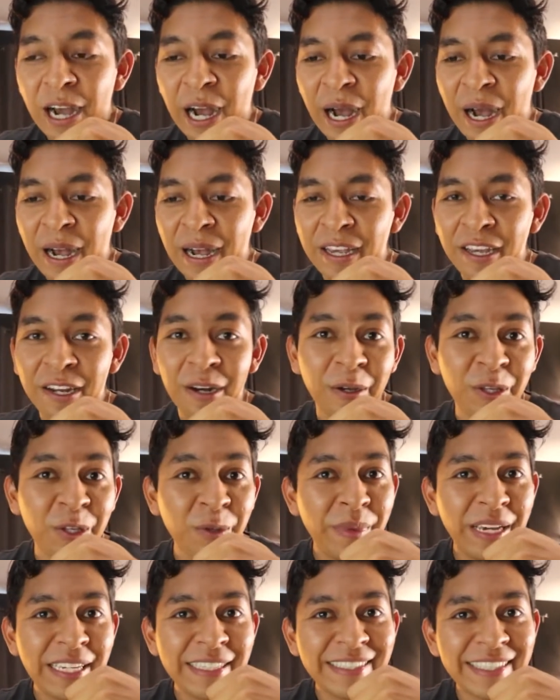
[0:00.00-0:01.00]
You know, you
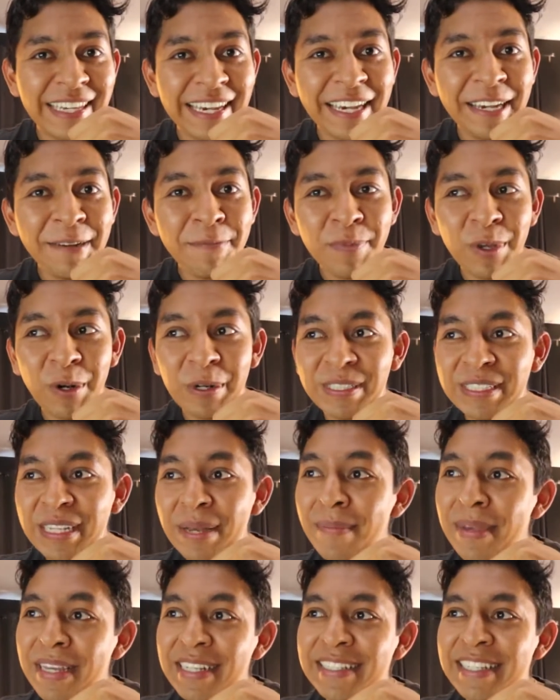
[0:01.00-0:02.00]
may say, or some
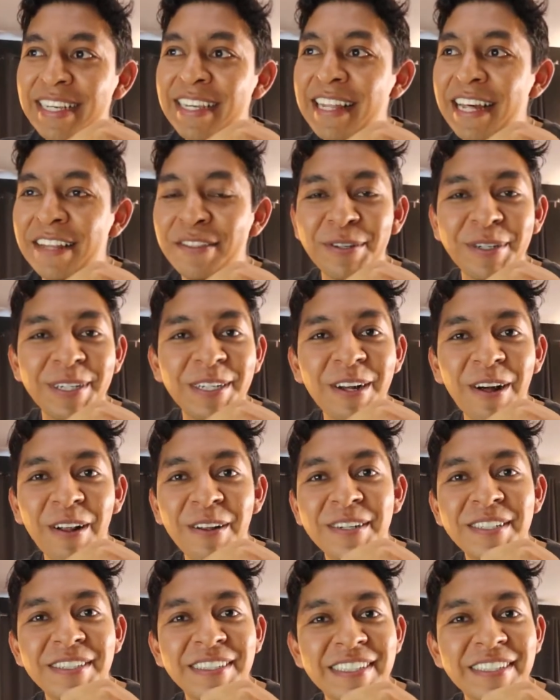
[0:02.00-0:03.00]
may say, that
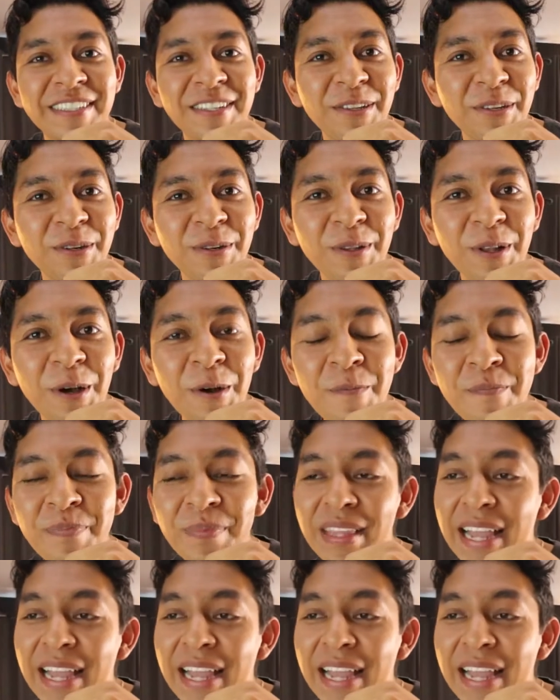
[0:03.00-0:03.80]
$30 is a little low.